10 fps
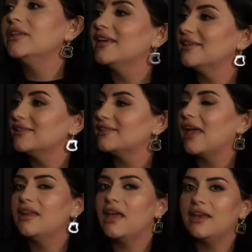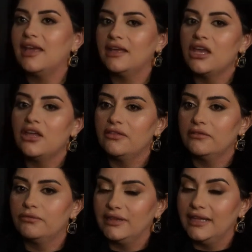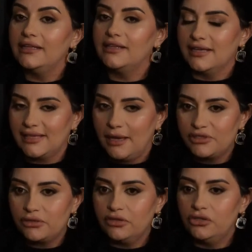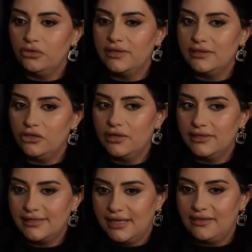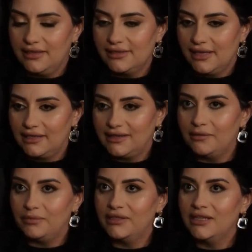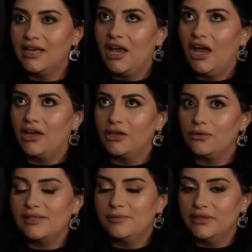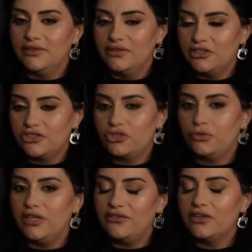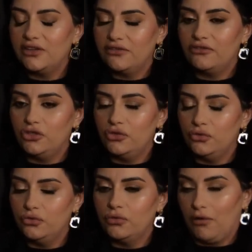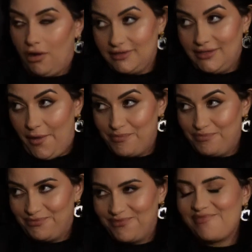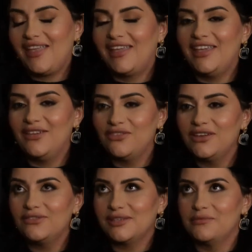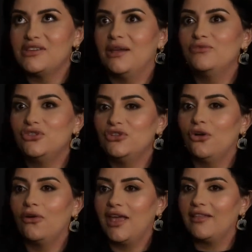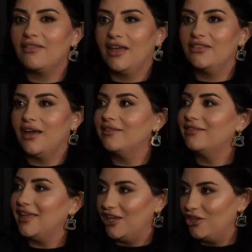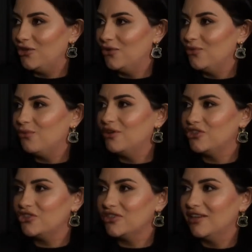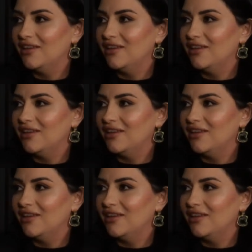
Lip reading: Yes. And I relate. Yes, absolutely. You can say things like that. But I always believe in this too. Even if you, Araksya, even if sometimes you don't get like that thank you, which